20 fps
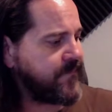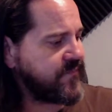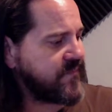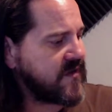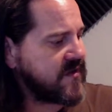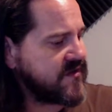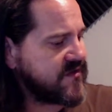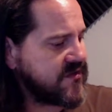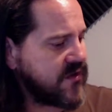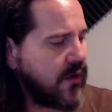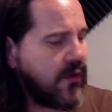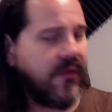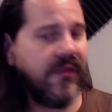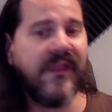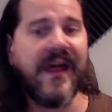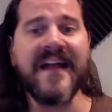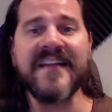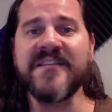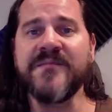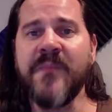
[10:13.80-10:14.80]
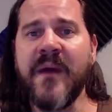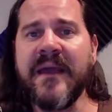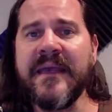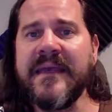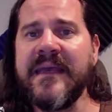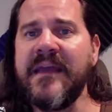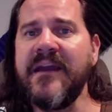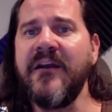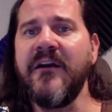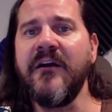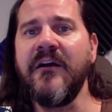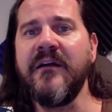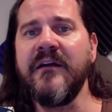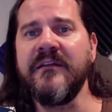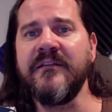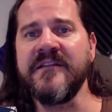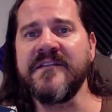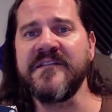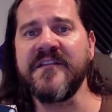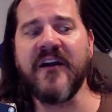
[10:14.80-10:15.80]
So that's my gear,
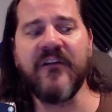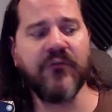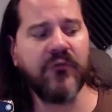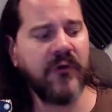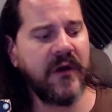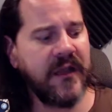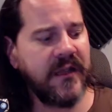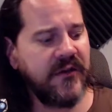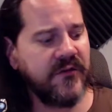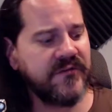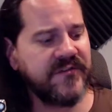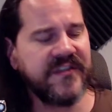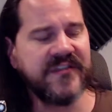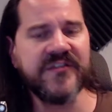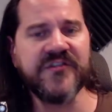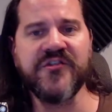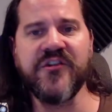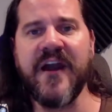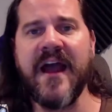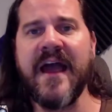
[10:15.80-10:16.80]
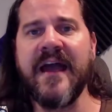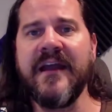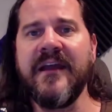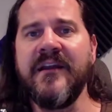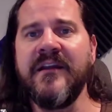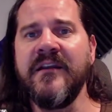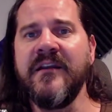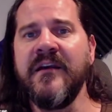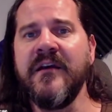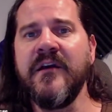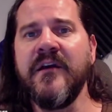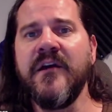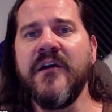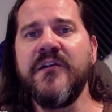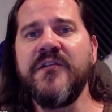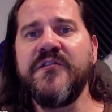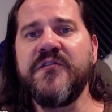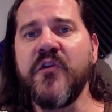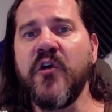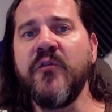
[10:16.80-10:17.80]
and the software I use is Dragon.
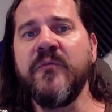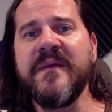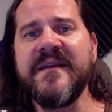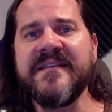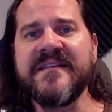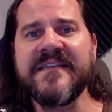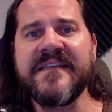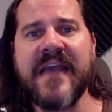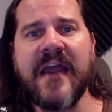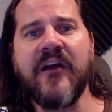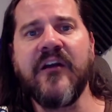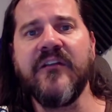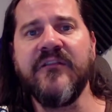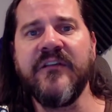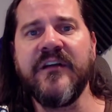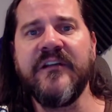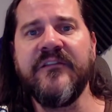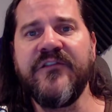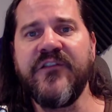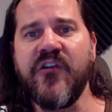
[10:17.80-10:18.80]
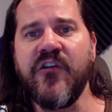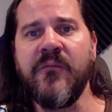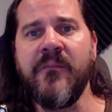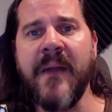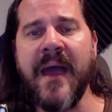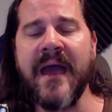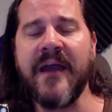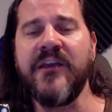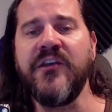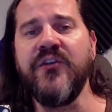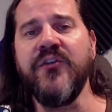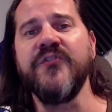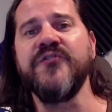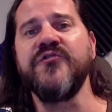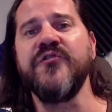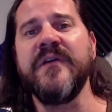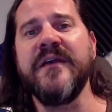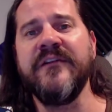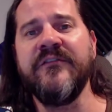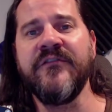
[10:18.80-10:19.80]
Don't be scared of it if you're a Mac
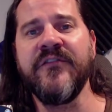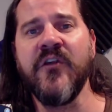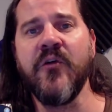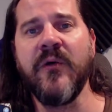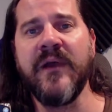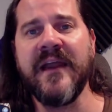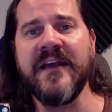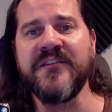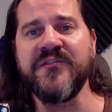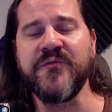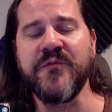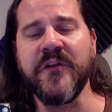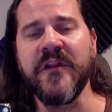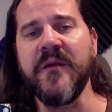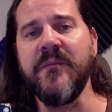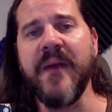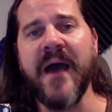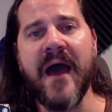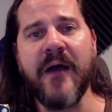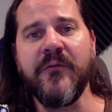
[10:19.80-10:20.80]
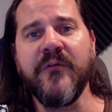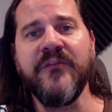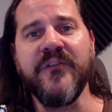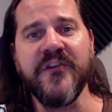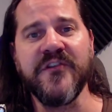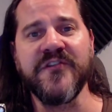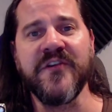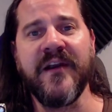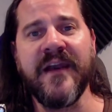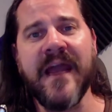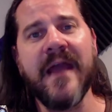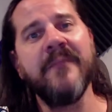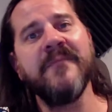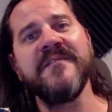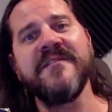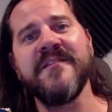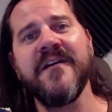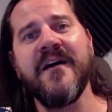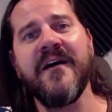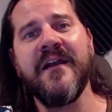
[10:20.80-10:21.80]
user, even though it has really bad reviews on
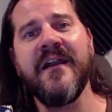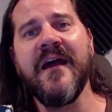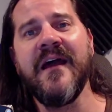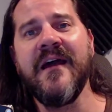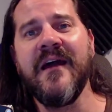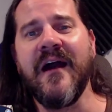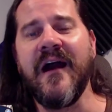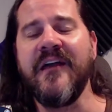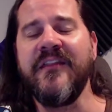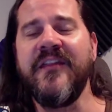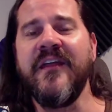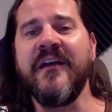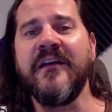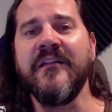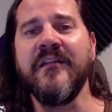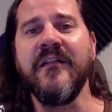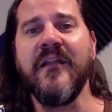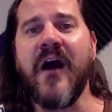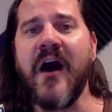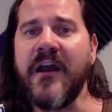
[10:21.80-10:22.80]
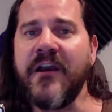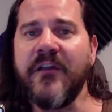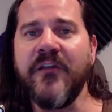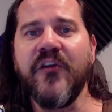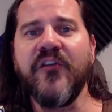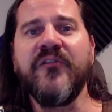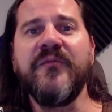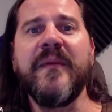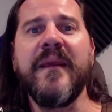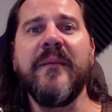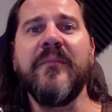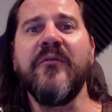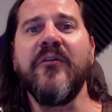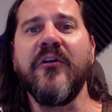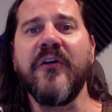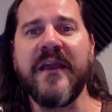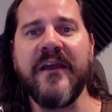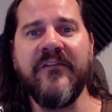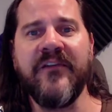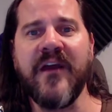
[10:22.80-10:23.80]
Amazon. I think a lot of those people are
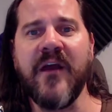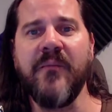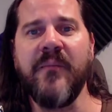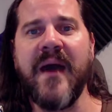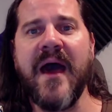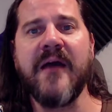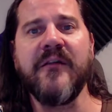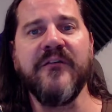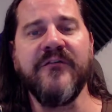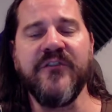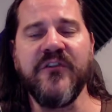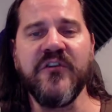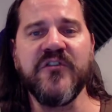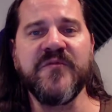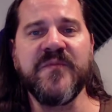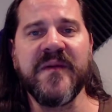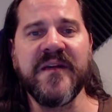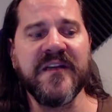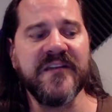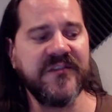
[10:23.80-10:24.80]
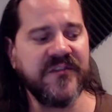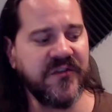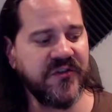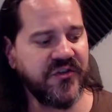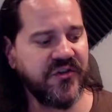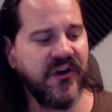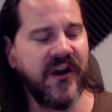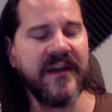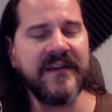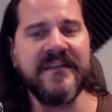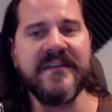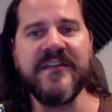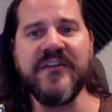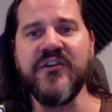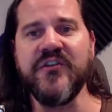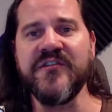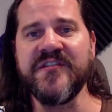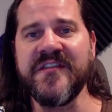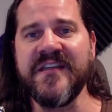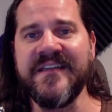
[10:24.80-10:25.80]
giving it bad reviews because they're trying to
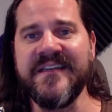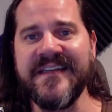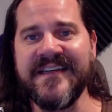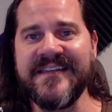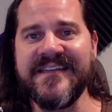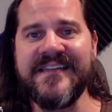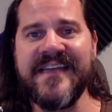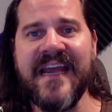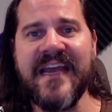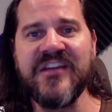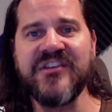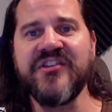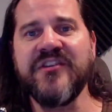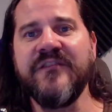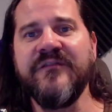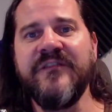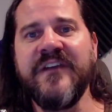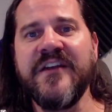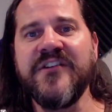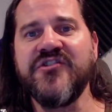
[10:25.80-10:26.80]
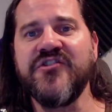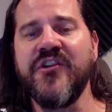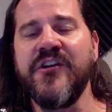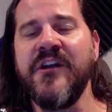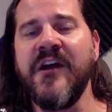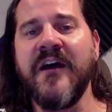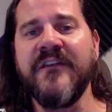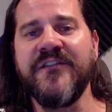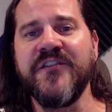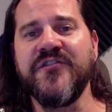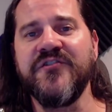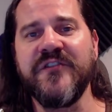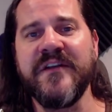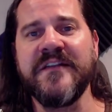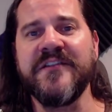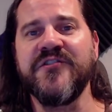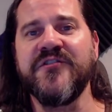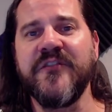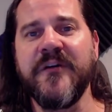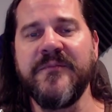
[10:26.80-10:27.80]
use the dictation feature, not the
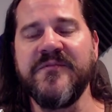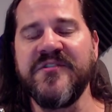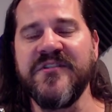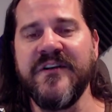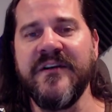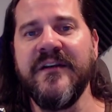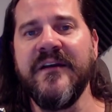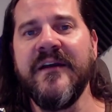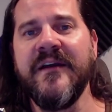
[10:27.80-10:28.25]
transcription.